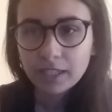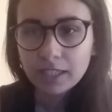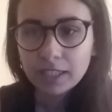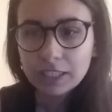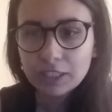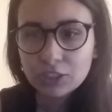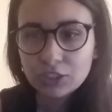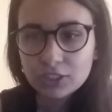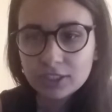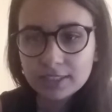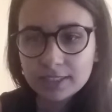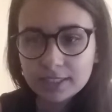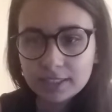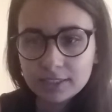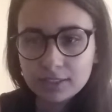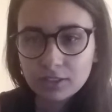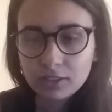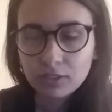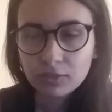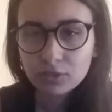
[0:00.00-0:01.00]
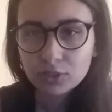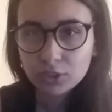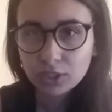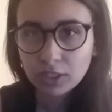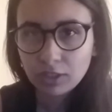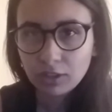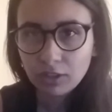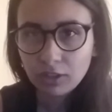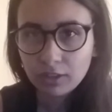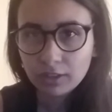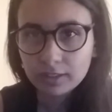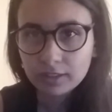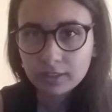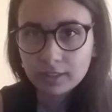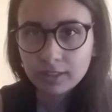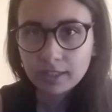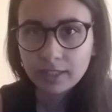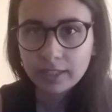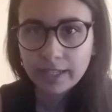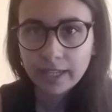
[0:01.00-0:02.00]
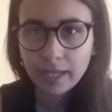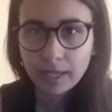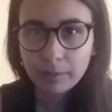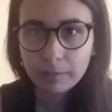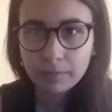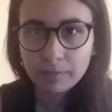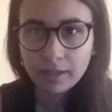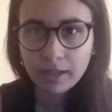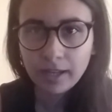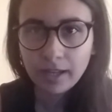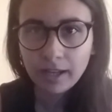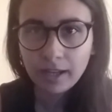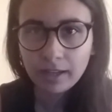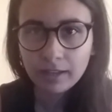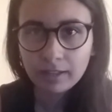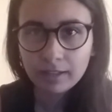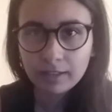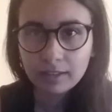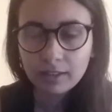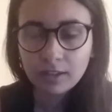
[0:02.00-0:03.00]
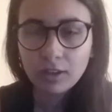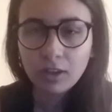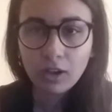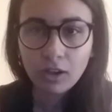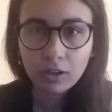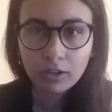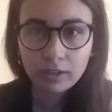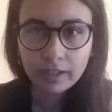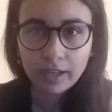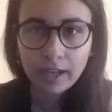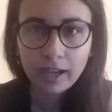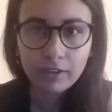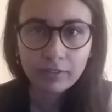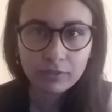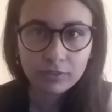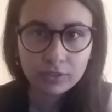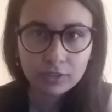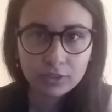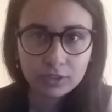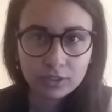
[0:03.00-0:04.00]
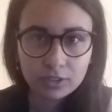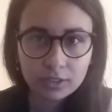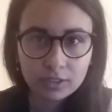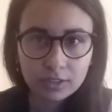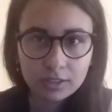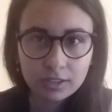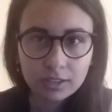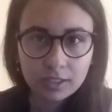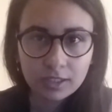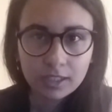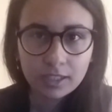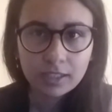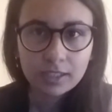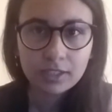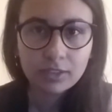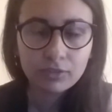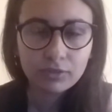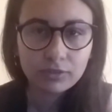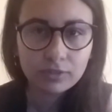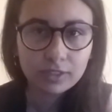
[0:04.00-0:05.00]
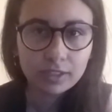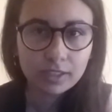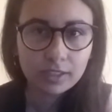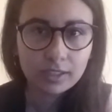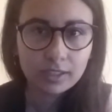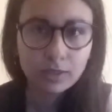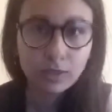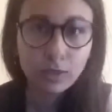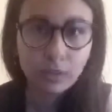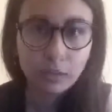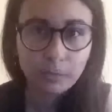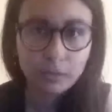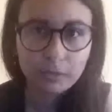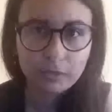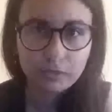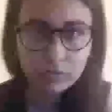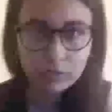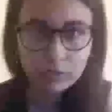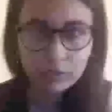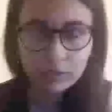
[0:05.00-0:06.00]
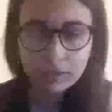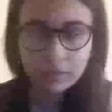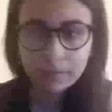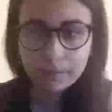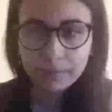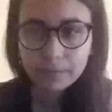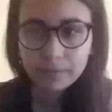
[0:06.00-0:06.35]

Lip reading: Each season of Sherlock came long after the one before.